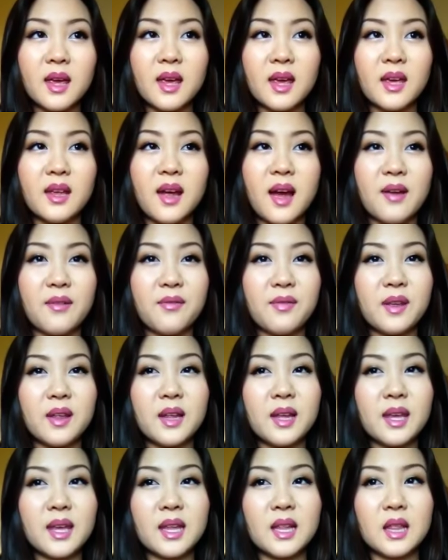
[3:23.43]
I feel
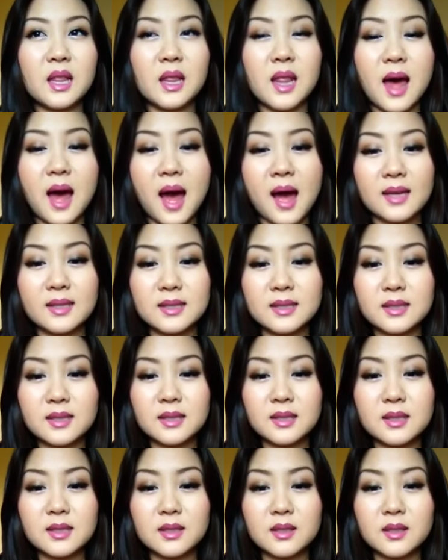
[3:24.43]
like it
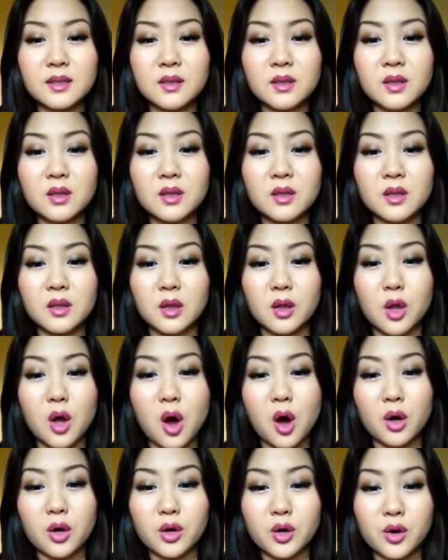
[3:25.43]
lasts
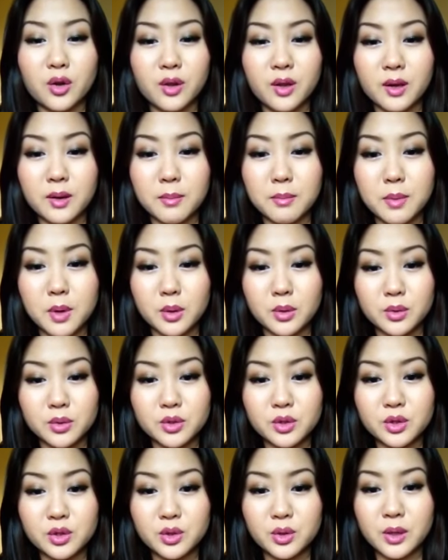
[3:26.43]
longer than
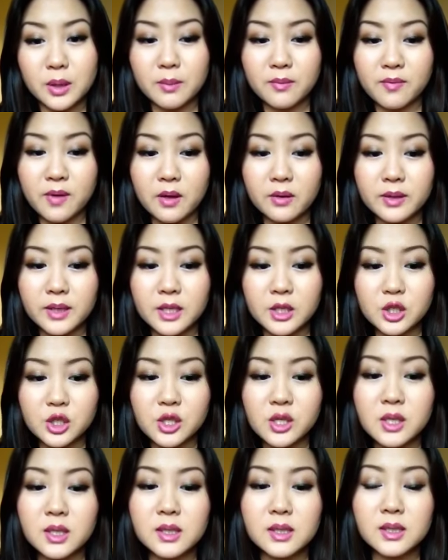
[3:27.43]
most cream
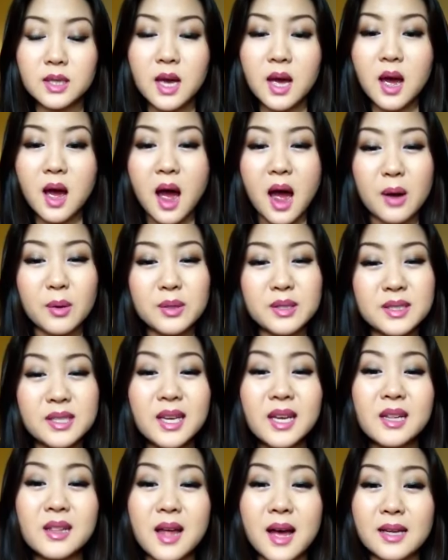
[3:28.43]
foundations. I would
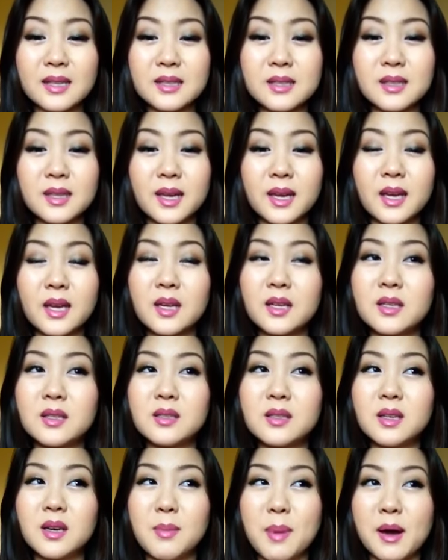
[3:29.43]
say it lasts like
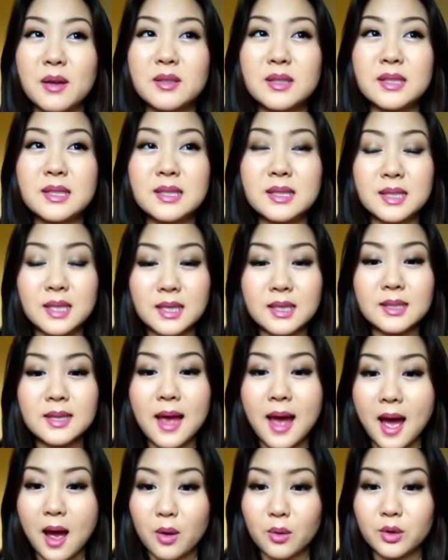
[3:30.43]
about 6
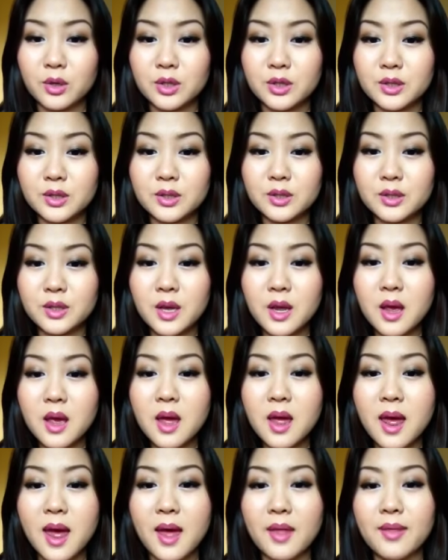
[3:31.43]
hours,
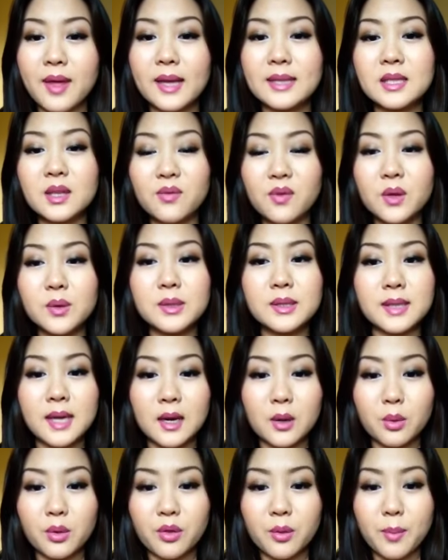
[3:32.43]
and that's if you set
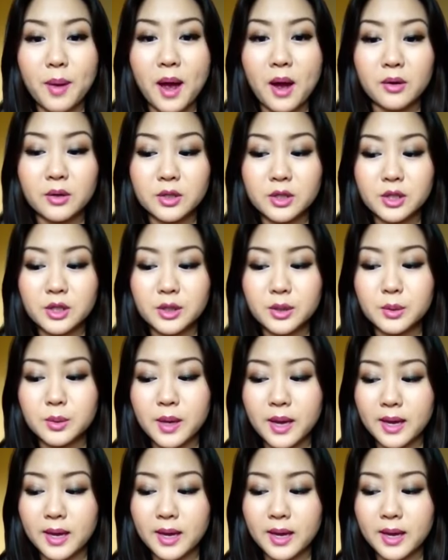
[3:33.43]
it with a powder too.